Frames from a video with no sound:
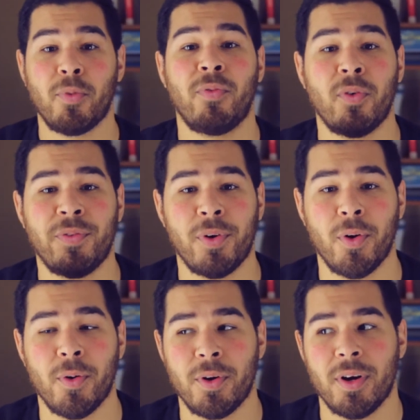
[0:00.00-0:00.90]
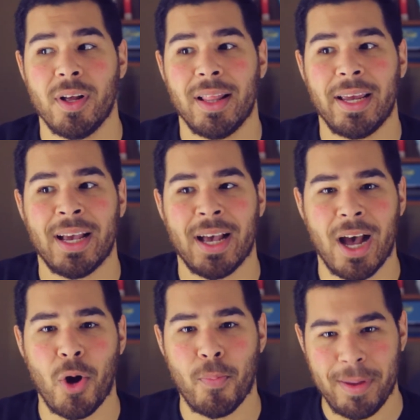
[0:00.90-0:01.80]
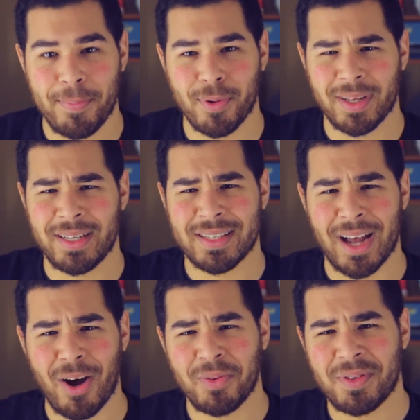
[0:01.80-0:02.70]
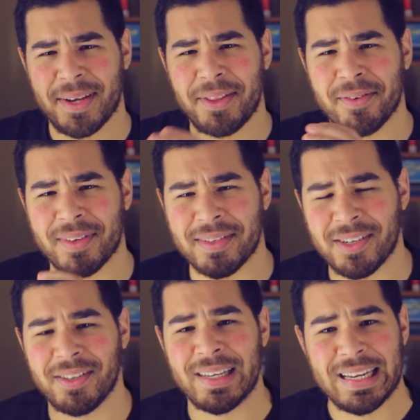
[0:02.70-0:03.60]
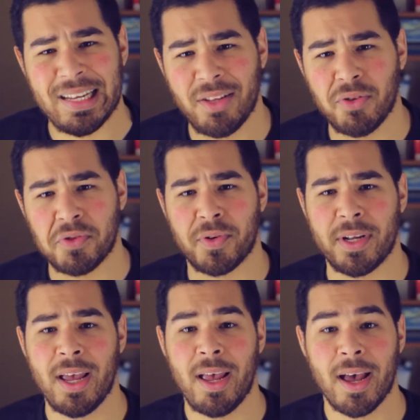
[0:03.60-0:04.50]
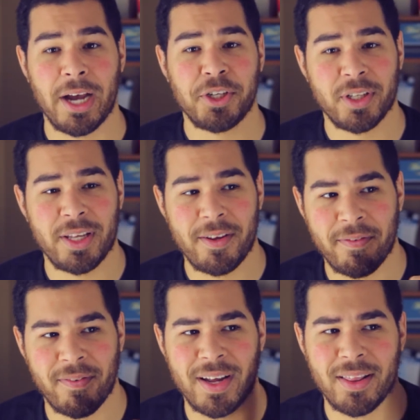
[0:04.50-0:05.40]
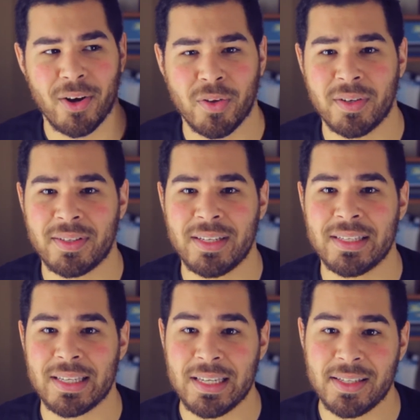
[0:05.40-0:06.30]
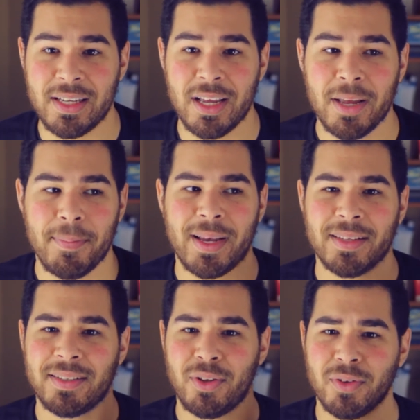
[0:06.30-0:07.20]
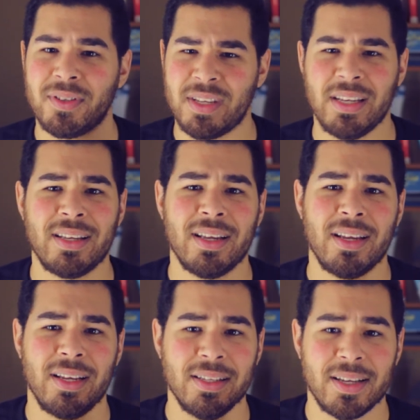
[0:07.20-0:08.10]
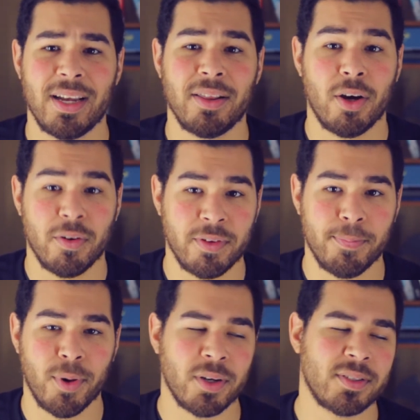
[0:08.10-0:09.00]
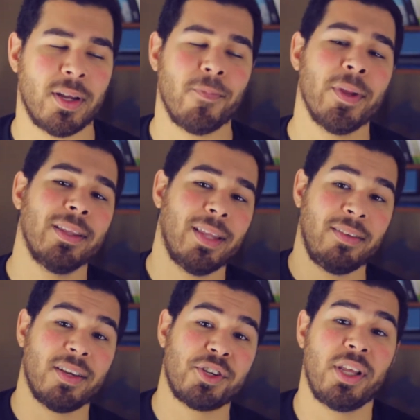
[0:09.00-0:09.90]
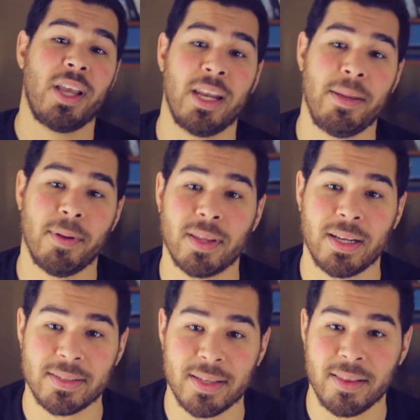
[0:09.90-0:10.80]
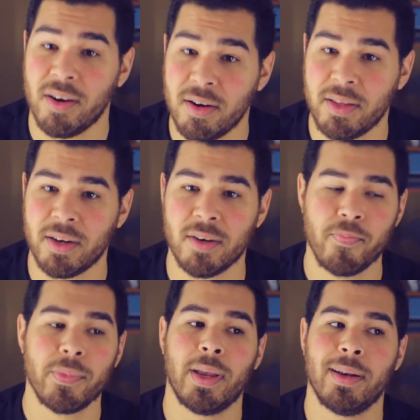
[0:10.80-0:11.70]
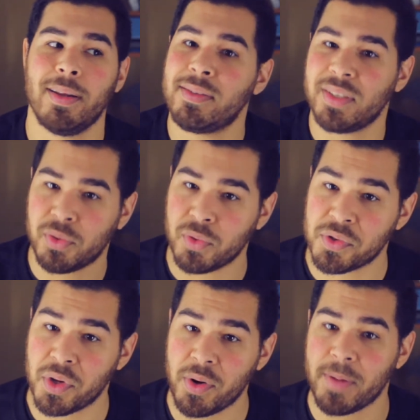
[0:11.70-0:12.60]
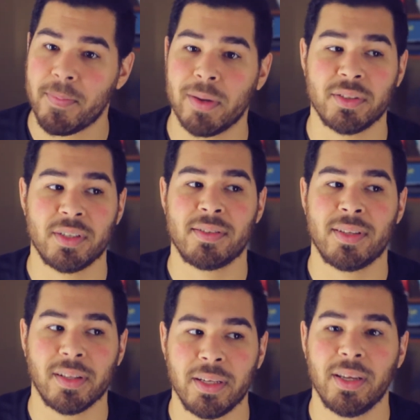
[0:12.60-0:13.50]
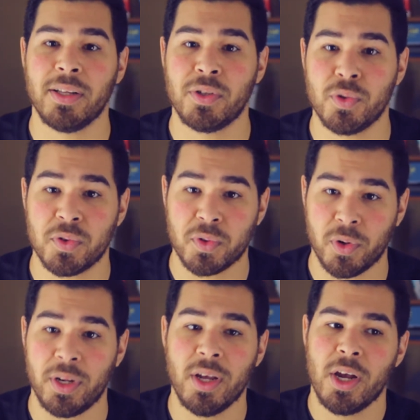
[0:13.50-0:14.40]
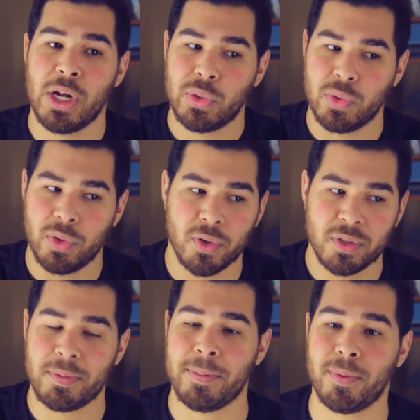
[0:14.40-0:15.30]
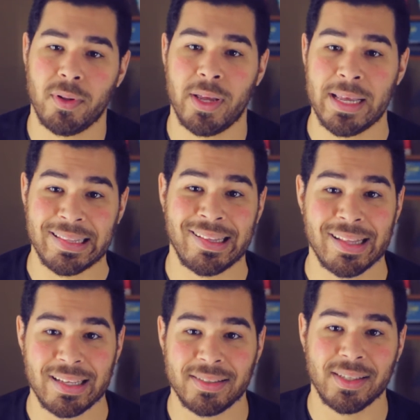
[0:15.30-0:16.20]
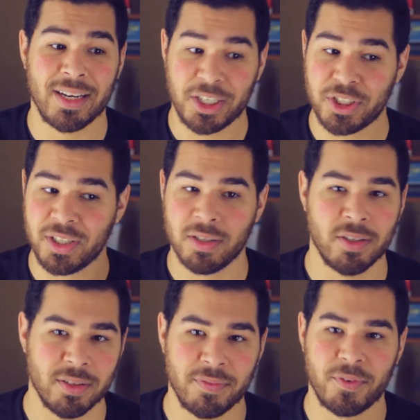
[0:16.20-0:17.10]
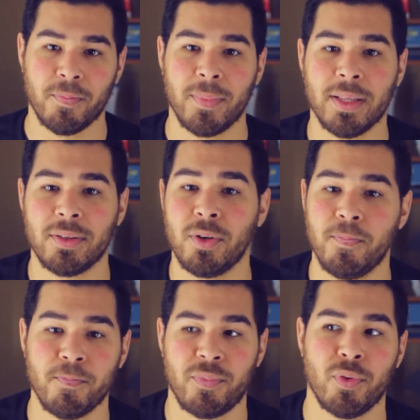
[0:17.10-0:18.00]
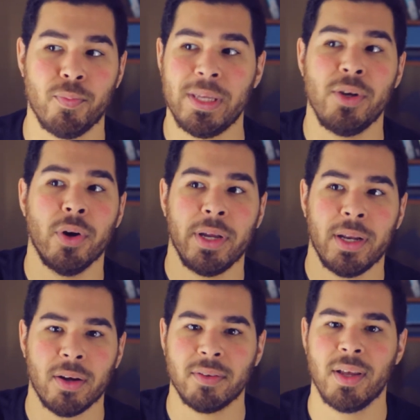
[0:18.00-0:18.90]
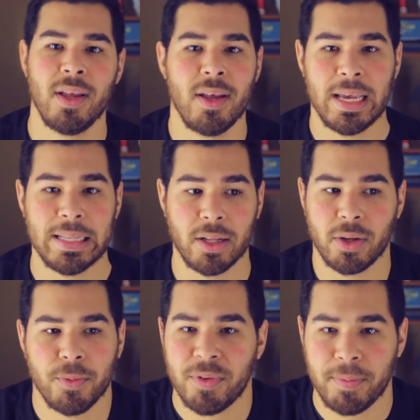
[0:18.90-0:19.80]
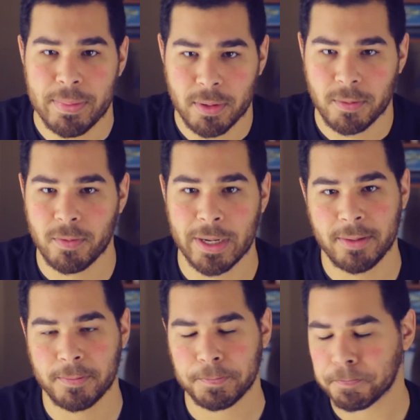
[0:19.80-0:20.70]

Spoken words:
for like how people that is outside of a certain industry actually find other things easy because they don't think inside of the box. Now, there is actually an email that I sent earlier, and it's a true story. I was just telling a true story to those people, and the lesson that I actually learned from that, from me going out and talking with people, right?